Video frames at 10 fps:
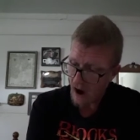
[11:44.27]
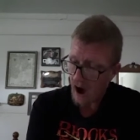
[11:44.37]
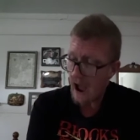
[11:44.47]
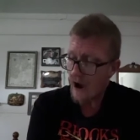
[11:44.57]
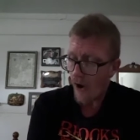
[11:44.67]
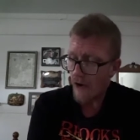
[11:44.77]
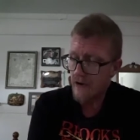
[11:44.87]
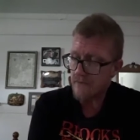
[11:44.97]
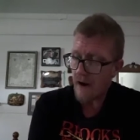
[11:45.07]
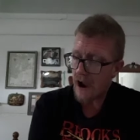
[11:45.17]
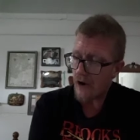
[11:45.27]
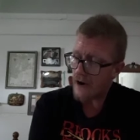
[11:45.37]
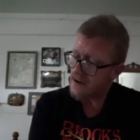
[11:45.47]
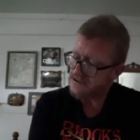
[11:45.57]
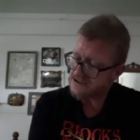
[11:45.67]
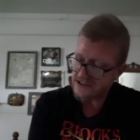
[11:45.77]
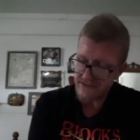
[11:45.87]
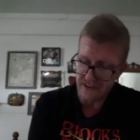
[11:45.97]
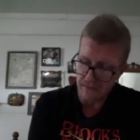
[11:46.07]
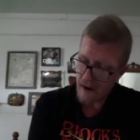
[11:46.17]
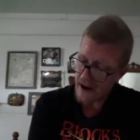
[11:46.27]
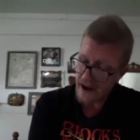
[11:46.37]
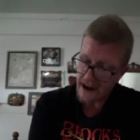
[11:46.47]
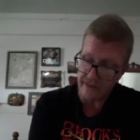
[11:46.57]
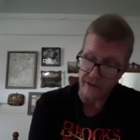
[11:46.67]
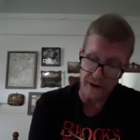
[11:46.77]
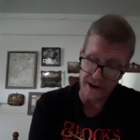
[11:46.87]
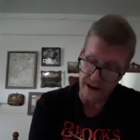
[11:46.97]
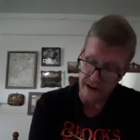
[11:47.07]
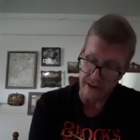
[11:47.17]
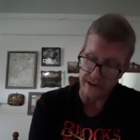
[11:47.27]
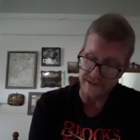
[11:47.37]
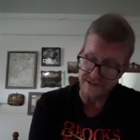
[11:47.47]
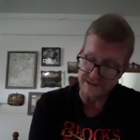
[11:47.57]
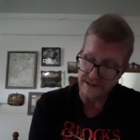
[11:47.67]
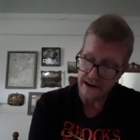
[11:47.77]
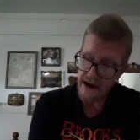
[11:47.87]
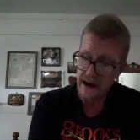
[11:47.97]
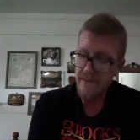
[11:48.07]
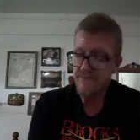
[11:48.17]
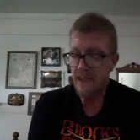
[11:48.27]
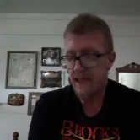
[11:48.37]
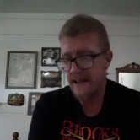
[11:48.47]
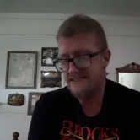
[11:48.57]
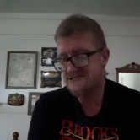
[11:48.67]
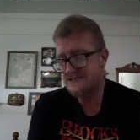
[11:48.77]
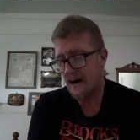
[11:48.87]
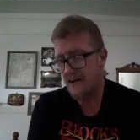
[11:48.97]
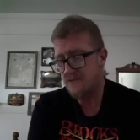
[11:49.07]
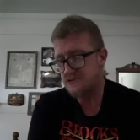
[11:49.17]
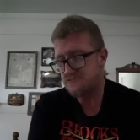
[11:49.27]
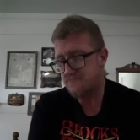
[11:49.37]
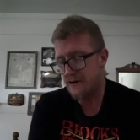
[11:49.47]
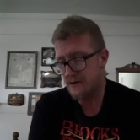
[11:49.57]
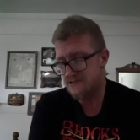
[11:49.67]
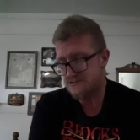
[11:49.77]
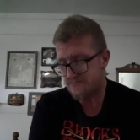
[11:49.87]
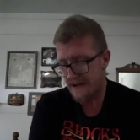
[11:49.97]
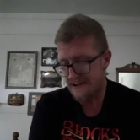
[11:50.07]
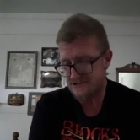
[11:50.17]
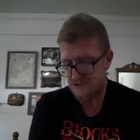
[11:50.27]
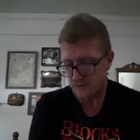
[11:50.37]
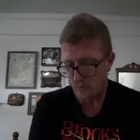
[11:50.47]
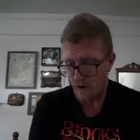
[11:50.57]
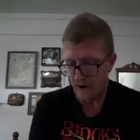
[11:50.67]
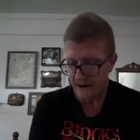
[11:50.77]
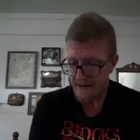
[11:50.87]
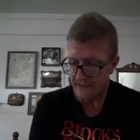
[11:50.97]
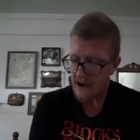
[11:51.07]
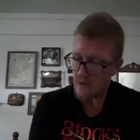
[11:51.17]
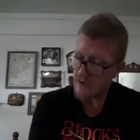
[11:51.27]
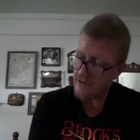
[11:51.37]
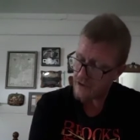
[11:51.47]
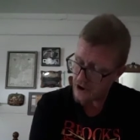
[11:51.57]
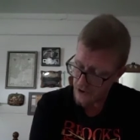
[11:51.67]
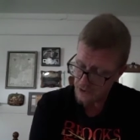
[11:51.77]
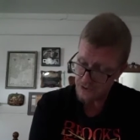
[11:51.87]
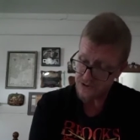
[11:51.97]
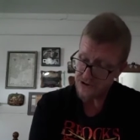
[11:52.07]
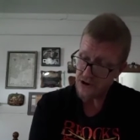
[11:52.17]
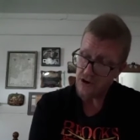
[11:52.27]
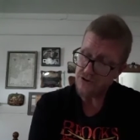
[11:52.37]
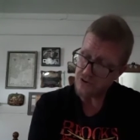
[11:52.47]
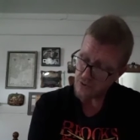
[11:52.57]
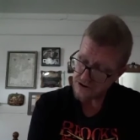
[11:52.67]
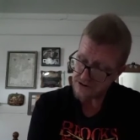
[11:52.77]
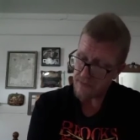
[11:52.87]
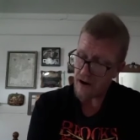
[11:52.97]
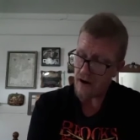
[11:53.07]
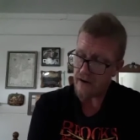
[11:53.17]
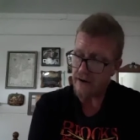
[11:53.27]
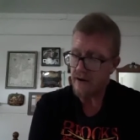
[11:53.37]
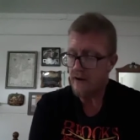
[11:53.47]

I hardened my heart and stiffened my neck for years. Each time the Spirit speaks to one and they refuse to respond,